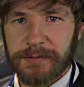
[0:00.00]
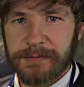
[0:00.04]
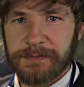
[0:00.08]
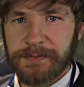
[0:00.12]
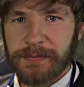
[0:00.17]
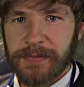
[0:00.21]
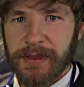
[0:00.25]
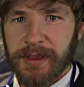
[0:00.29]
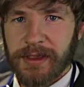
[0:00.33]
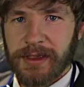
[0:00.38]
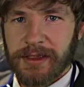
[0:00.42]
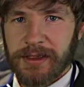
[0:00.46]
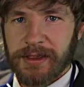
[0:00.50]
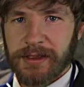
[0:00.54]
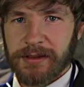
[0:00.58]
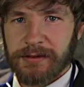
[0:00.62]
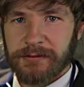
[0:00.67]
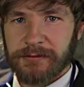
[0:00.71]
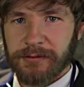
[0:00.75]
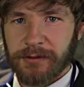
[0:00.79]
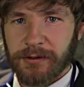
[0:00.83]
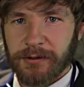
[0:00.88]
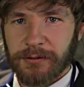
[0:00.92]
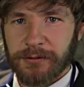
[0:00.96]

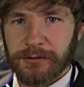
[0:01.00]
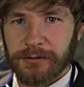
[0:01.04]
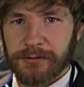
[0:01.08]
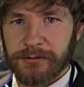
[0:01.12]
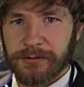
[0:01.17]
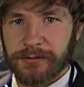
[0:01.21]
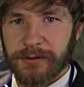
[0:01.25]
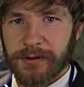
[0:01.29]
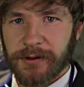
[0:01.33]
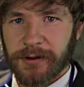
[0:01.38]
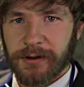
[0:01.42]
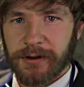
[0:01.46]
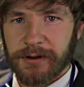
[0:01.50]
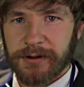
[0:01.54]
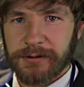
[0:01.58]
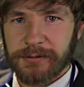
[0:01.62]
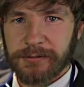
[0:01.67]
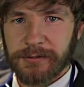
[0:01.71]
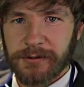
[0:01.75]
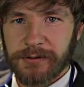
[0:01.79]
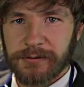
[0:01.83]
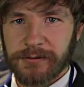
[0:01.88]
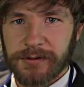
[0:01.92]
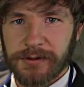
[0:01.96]
follow the
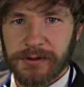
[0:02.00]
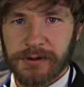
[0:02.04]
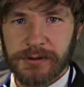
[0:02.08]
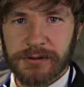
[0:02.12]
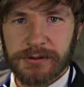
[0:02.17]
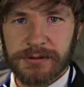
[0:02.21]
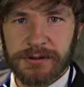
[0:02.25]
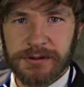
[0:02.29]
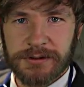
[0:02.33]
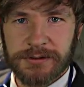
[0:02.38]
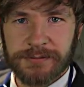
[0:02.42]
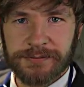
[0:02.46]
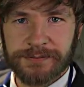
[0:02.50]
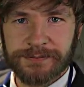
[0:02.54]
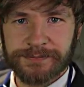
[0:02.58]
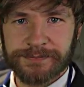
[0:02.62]
light wherever it goes.